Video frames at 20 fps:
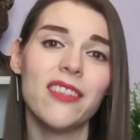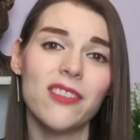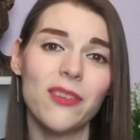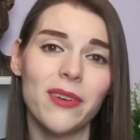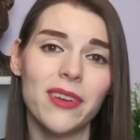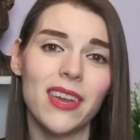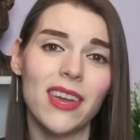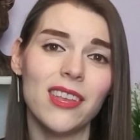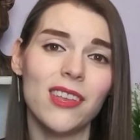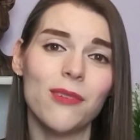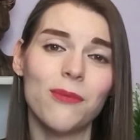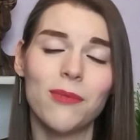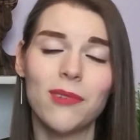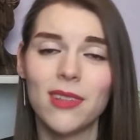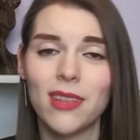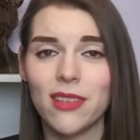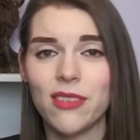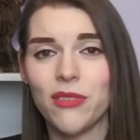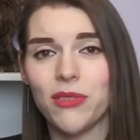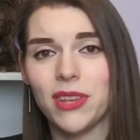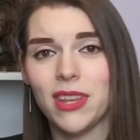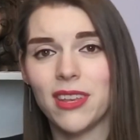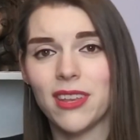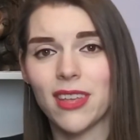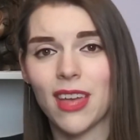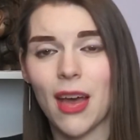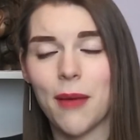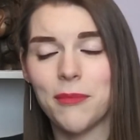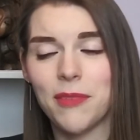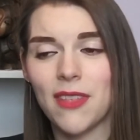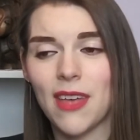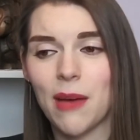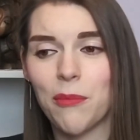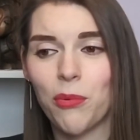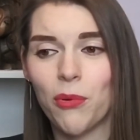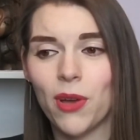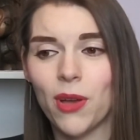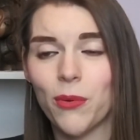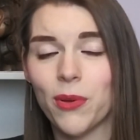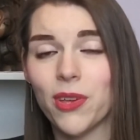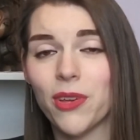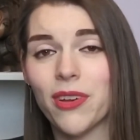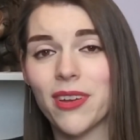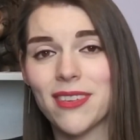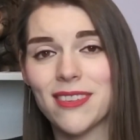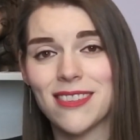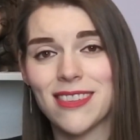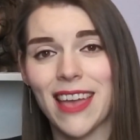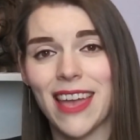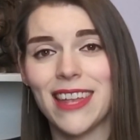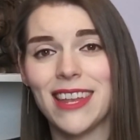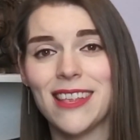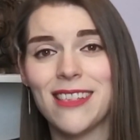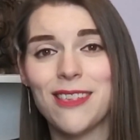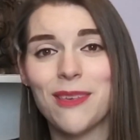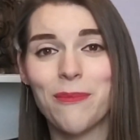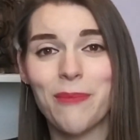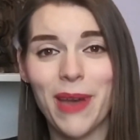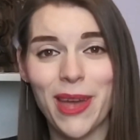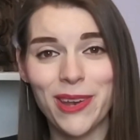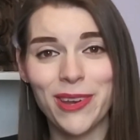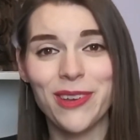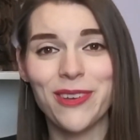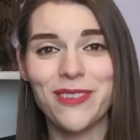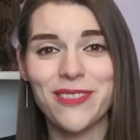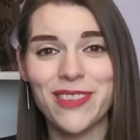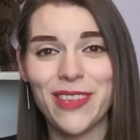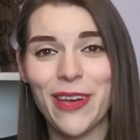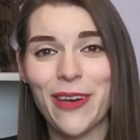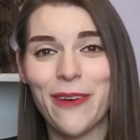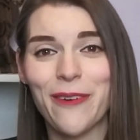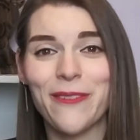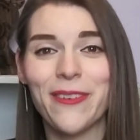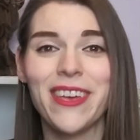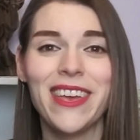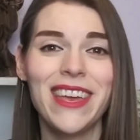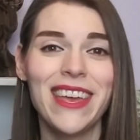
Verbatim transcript: So, again, you really do need to come to that point where you're excited to better yourself,